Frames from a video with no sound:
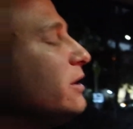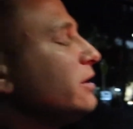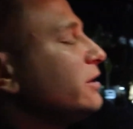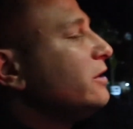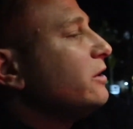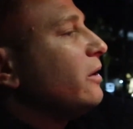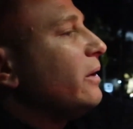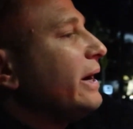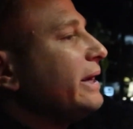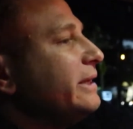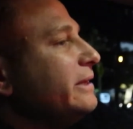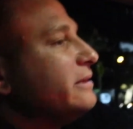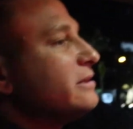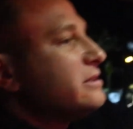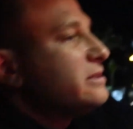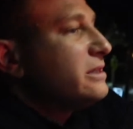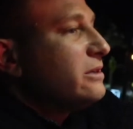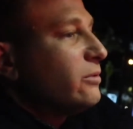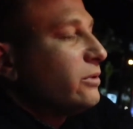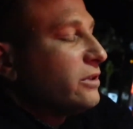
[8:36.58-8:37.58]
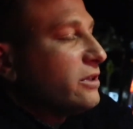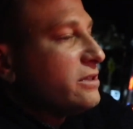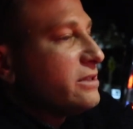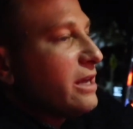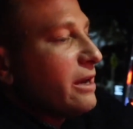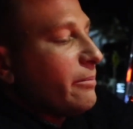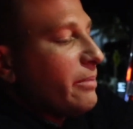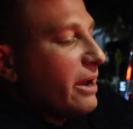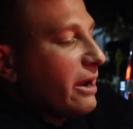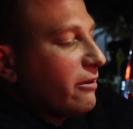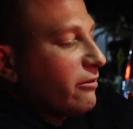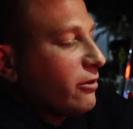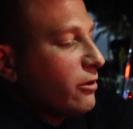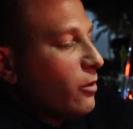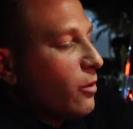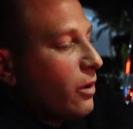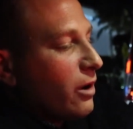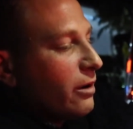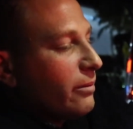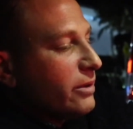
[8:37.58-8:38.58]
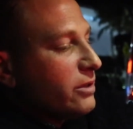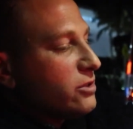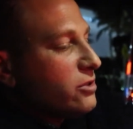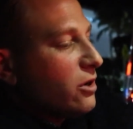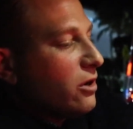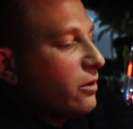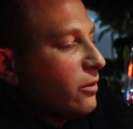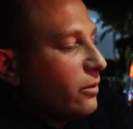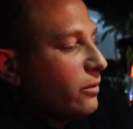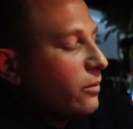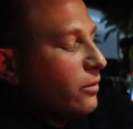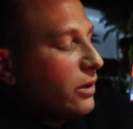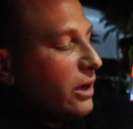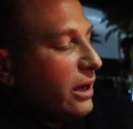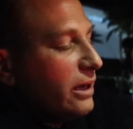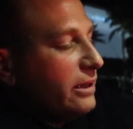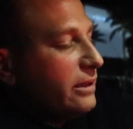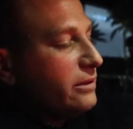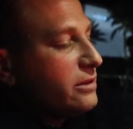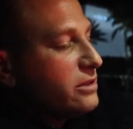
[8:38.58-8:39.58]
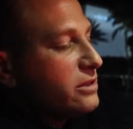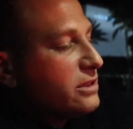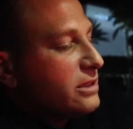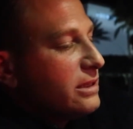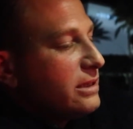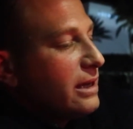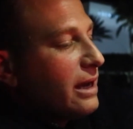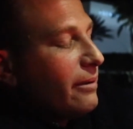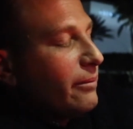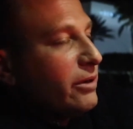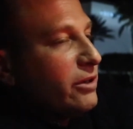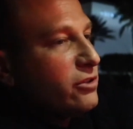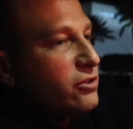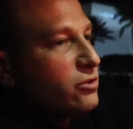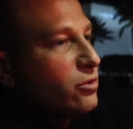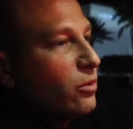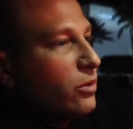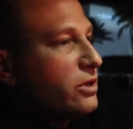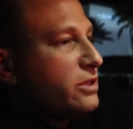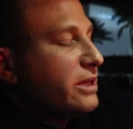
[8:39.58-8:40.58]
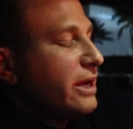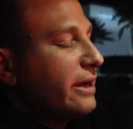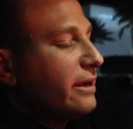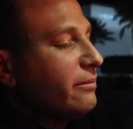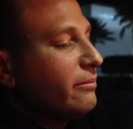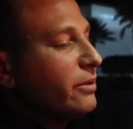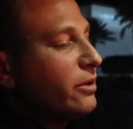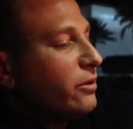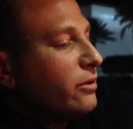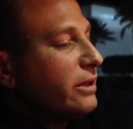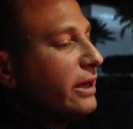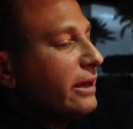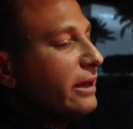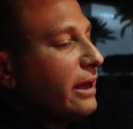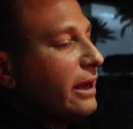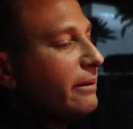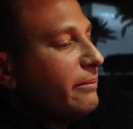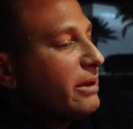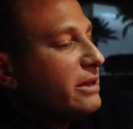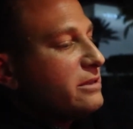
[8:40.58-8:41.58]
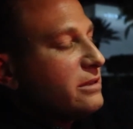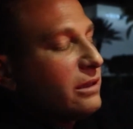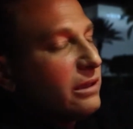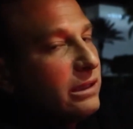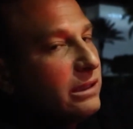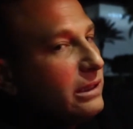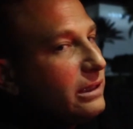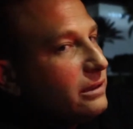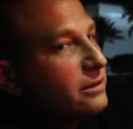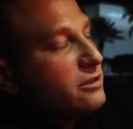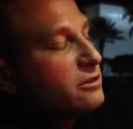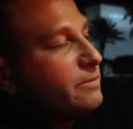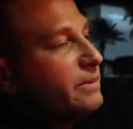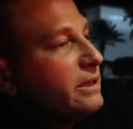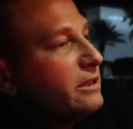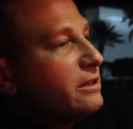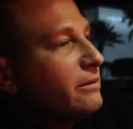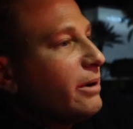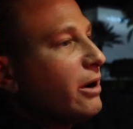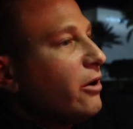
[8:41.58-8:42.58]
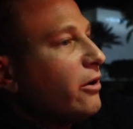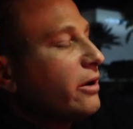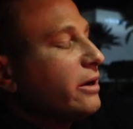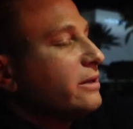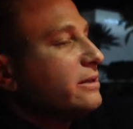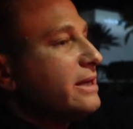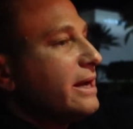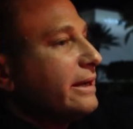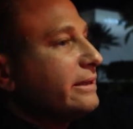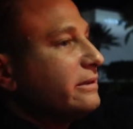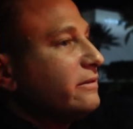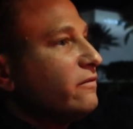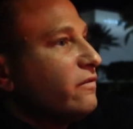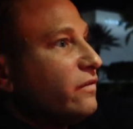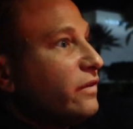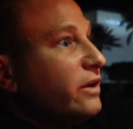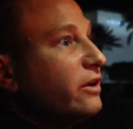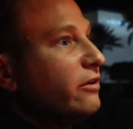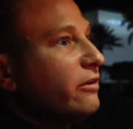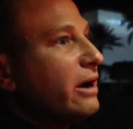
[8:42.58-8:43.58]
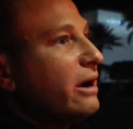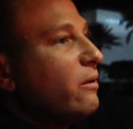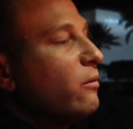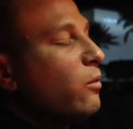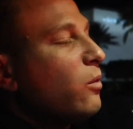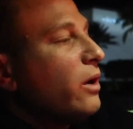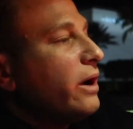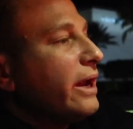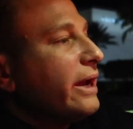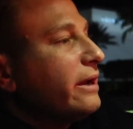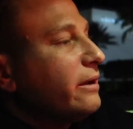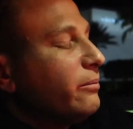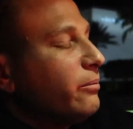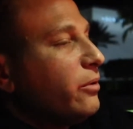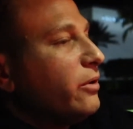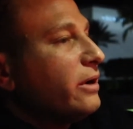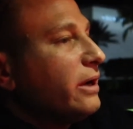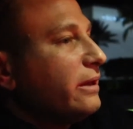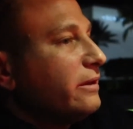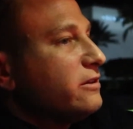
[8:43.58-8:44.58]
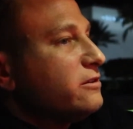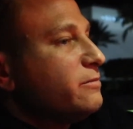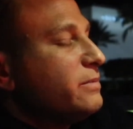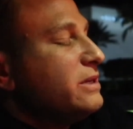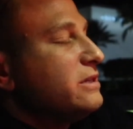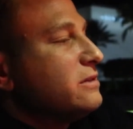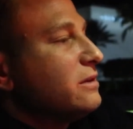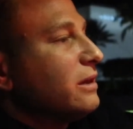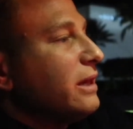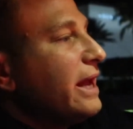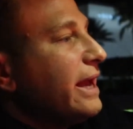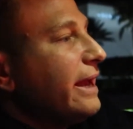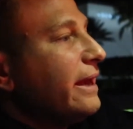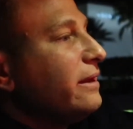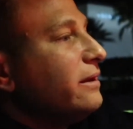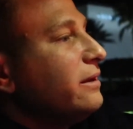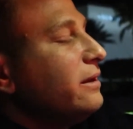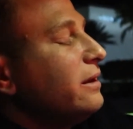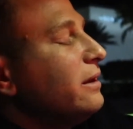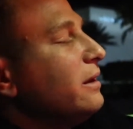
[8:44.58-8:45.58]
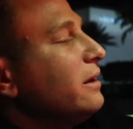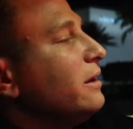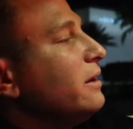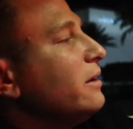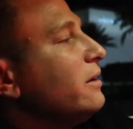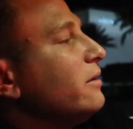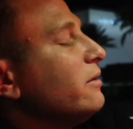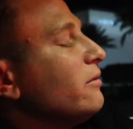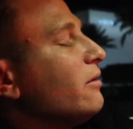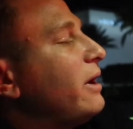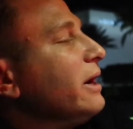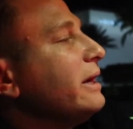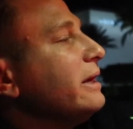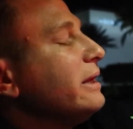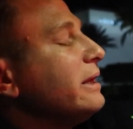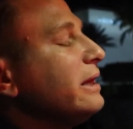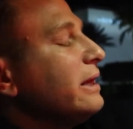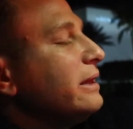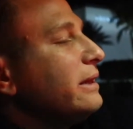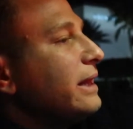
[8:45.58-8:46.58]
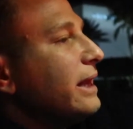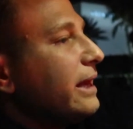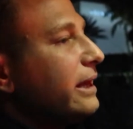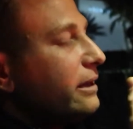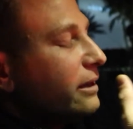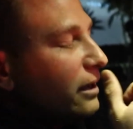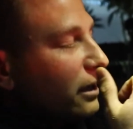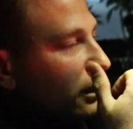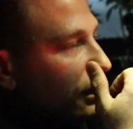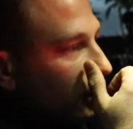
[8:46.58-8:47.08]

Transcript: you know, I need to see what the setback requirements are. I need to see how many stories I can build. I basically need to speak to my architect and figure out what I can put on this piece of land, right? And then,